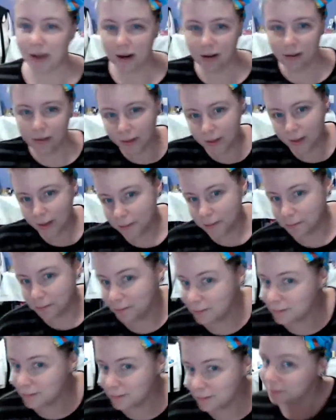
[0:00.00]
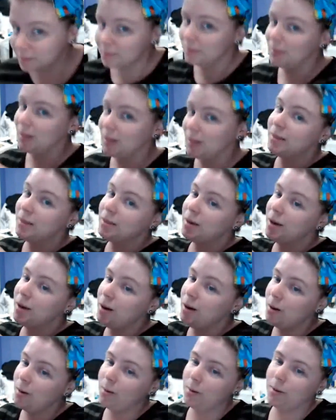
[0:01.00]
this is kind of like the
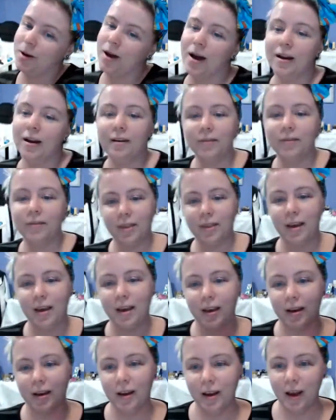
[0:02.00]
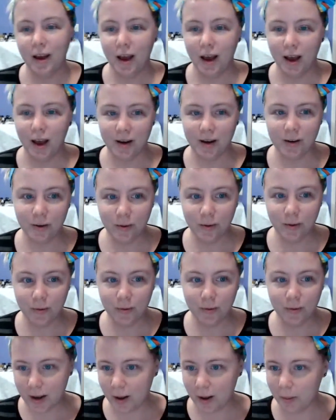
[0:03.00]
let's go kind of a thing. I
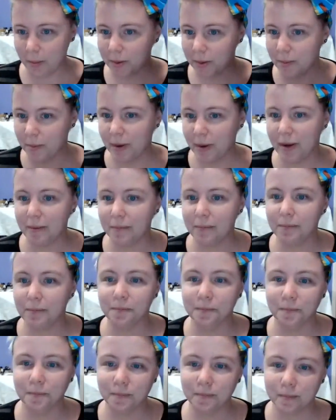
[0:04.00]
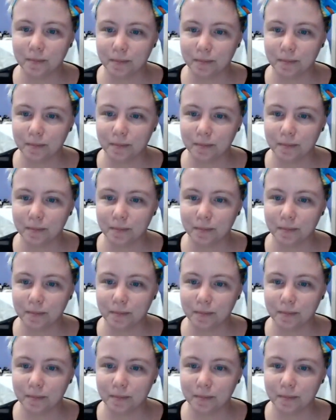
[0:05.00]
don't know if that helps, but.